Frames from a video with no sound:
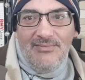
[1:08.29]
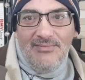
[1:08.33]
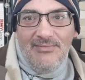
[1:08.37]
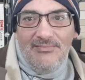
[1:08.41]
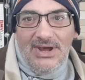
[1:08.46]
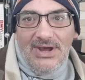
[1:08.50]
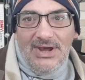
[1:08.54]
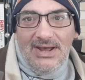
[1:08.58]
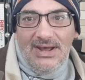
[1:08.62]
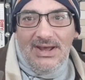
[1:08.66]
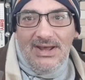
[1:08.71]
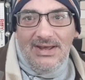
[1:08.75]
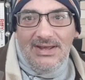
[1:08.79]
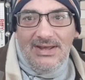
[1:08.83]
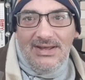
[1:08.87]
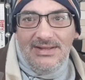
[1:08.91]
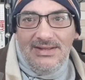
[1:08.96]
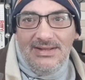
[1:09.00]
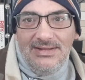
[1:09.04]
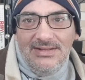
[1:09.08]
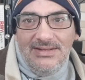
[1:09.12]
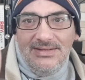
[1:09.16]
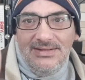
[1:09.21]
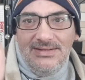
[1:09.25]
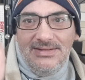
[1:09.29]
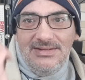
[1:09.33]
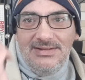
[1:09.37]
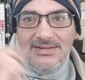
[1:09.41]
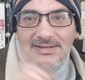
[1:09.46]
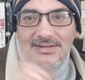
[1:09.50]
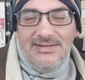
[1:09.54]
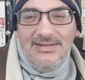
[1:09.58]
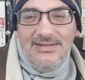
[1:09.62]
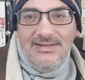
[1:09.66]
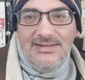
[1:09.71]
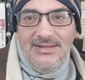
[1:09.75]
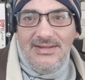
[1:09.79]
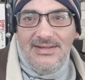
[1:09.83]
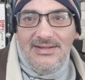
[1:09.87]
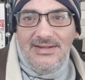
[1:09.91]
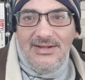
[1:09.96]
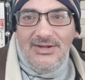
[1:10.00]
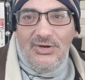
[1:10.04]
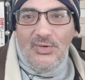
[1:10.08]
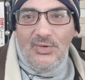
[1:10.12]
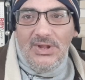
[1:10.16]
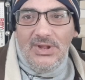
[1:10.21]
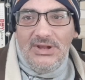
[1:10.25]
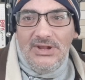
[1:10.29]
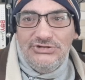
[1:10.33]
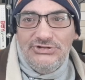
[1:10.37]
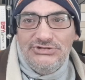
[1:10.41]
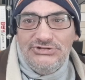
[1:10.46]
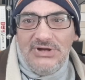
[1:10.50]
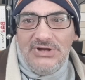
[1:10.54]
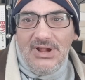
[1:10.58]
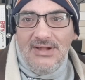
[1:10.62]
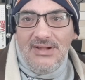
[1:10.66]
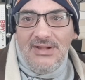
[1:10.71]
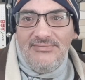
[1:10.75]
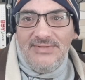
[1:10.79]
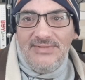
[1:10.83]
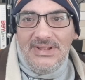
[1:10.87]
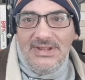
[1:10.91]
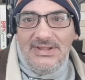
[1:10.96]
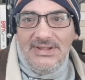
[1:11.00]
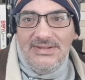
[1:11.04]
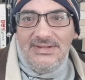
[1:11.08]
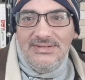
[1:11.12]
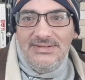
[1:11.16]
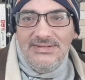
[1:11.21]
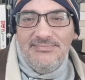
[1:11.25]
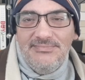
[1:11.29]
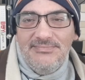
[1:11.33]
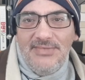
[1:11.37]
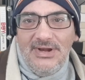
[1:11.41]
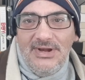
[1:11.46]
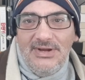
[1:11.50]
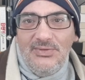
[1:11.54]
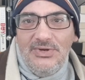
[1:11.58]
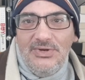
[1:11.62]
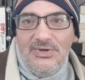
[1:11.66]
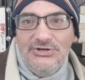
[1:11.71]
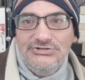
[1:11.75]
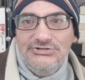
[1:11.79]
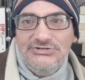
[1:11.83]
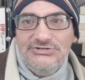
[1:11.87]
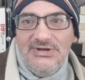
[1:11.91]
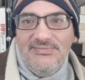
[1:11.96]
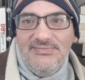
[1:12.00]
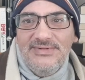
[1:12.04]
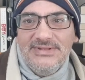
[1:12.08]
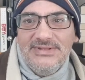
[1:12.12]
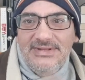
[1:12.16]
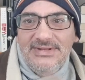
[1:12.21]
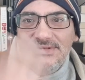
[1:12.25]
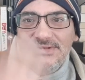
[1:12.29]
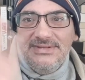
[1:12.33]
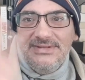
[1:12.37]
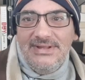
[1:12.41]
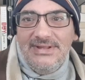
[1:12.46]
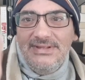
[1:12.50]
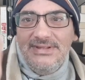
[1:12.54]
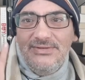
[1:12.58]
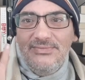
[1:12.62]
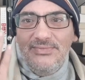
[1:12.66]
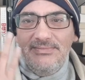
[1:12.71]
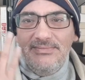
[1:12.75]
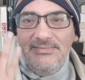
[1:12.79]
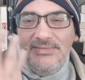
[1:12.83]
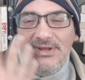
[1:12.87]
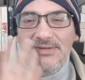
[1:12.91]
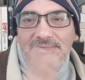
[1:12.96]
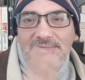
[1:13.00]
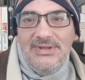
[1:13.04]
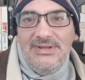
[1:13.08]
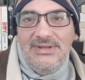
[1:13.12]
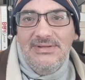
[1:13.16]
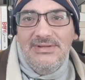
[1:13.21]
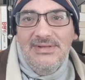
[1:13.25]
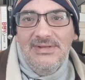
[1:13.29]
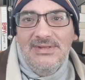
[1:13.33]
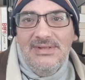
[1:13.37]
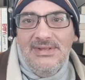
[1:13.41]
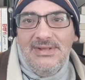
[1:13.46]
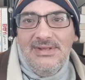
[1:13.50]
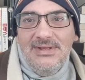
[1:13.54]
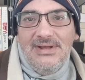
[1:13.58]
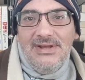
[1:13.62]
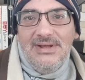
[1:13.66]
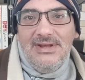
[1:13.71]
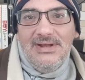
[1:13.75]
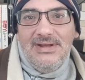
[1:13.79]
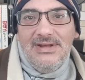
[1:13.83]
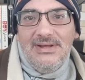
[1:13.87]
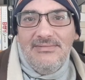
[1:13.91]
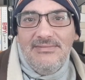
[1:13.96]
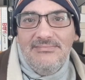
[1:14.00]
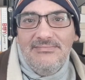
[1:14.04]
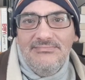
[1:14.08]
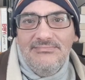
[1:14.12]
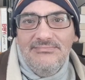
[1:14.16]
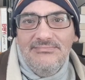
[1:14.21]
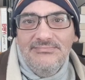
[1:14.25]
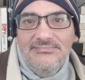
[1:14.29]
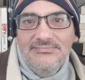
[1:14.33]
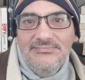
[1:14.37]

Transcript: My queer shop is going to stay that way maybe. And